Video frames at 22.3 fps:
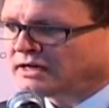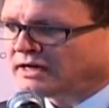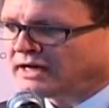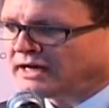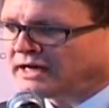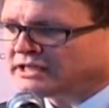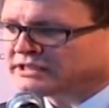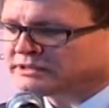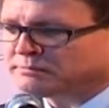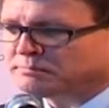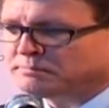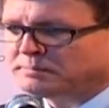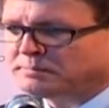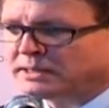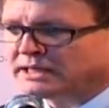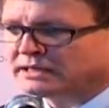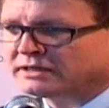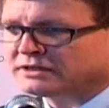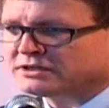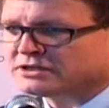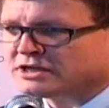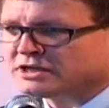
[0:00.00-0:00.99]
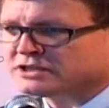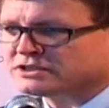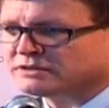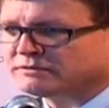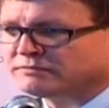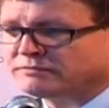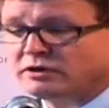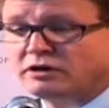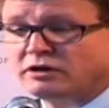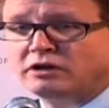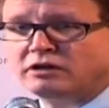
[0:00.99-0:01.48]
as Bangladesh
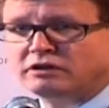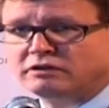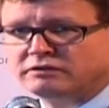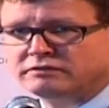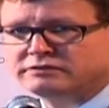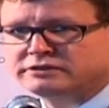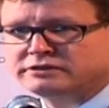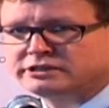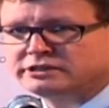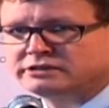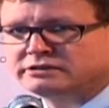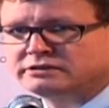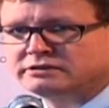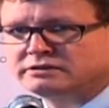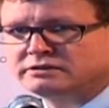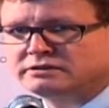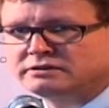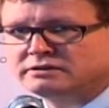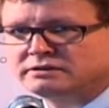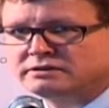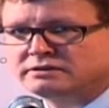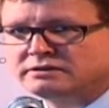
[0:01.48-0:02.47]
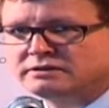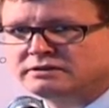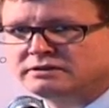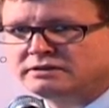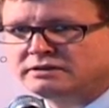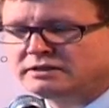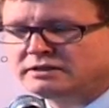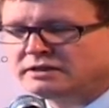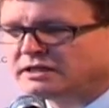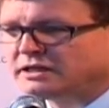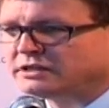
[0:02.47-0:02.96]
evolves,
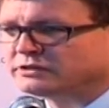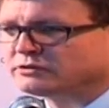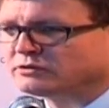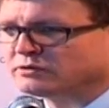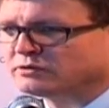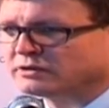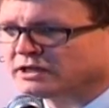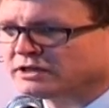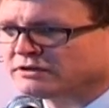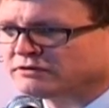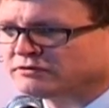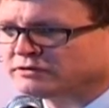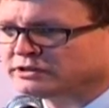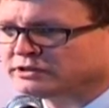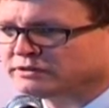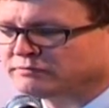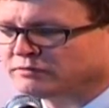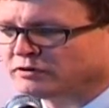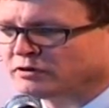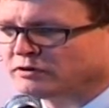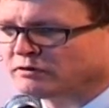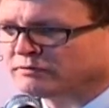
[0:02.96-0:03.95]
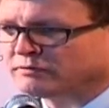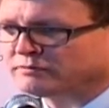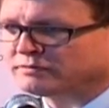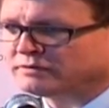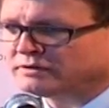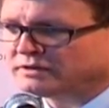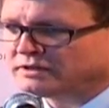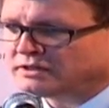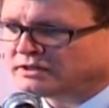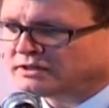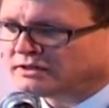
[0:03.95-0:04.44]
as all countries evolve,
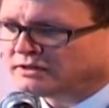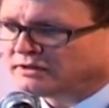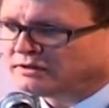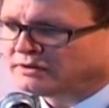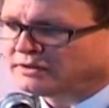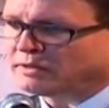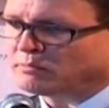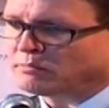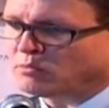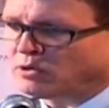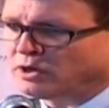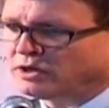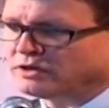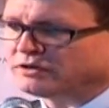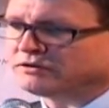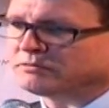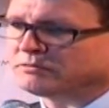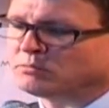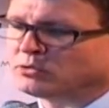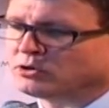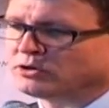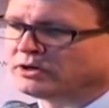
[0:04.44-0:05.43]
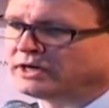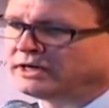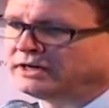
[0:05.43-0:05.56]
they want more